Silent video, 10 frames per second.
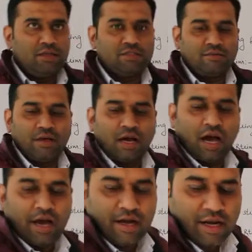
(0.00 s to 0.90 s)
this way
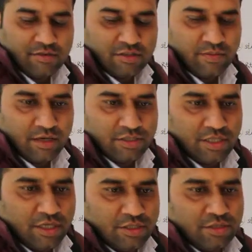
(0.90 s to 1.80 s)
RString
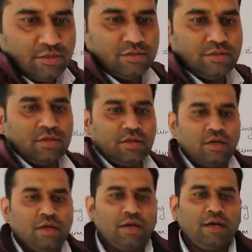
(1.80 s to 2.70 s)
function is used.
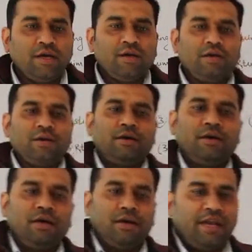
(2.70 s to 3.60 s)

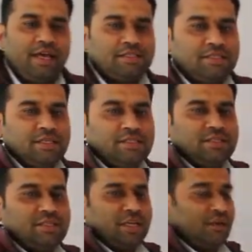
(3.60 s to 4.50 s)
Next
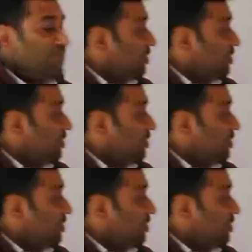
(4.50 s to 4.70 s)
is trim